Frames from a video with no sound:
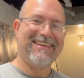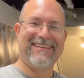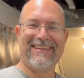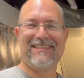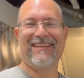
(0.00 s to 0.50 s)

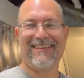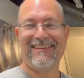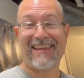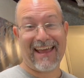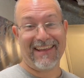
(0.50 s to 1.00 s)
It's
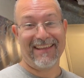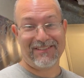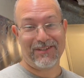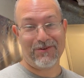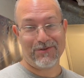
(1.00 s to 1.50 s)
Dad
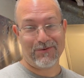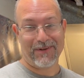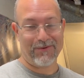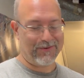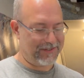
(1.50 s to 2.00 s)
gets to use it when
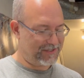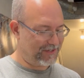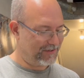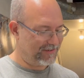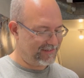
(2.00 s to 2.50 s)
he wants
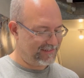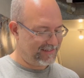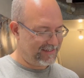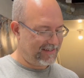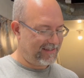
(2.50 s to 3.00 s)
to.
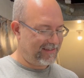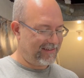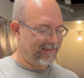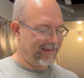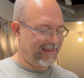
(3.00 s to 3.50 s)

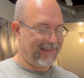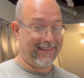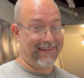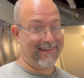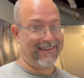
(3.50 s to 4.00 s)
Yeah, you
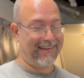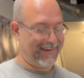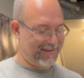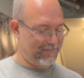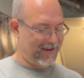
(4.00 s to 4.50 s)
think I
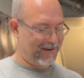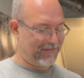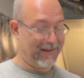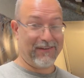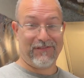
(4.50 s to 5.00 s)
didn't
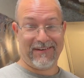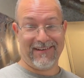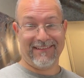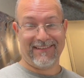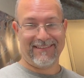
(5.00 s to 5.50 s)
modify it for
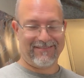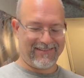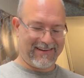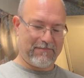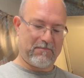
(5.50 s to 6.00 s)
nothing,
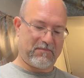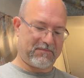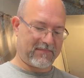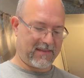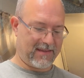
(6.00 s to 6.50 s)
right?
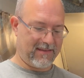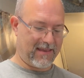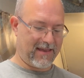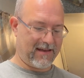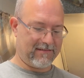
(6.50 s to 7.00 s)

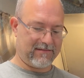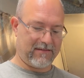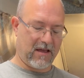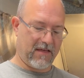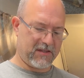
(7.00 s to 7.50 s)
Yeah.
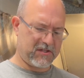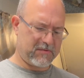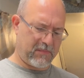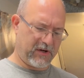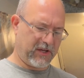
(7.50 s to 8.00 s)
No, this is
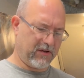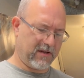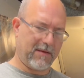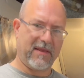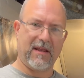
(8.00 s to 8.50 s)
pretty
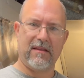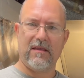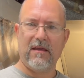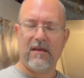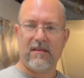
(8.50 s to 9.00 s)
good. I mean,
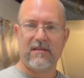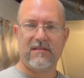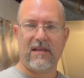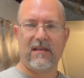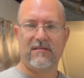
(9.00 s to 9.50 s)
this
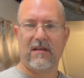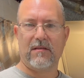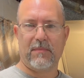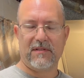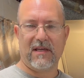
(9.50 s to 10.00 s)
thing's got
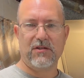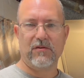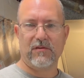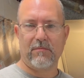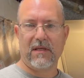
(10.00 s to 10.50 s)
the
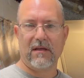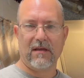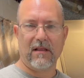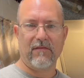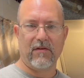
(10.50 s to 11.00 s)
potential to be a
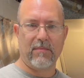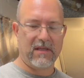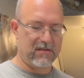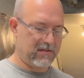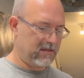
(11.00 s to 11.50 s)
hell of a
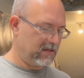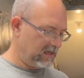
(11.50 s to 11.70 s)
beast.